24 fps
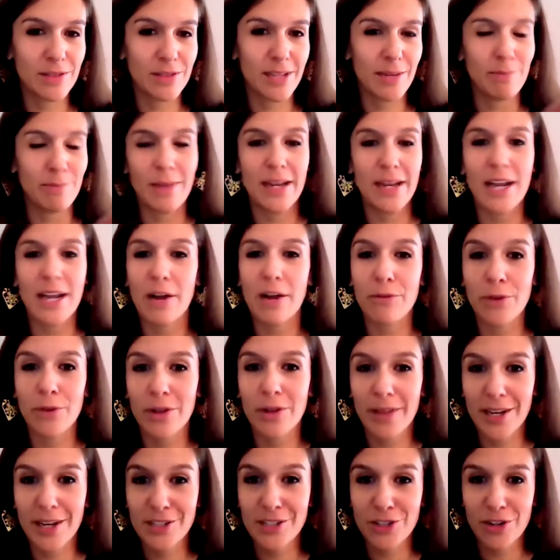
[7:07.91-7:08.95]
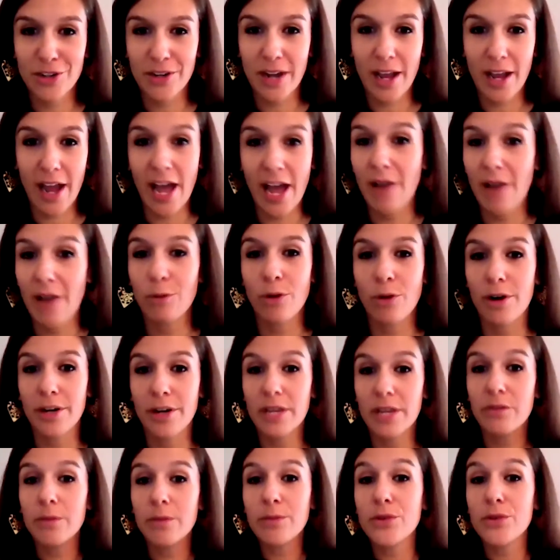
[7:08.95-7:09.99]
they may not realize, or
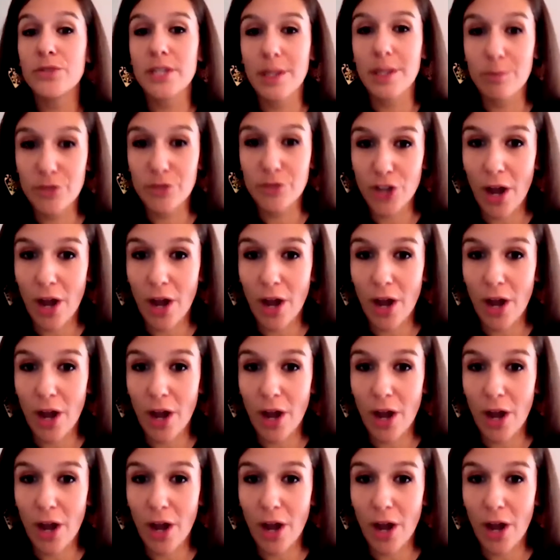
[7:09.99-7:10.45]
even museum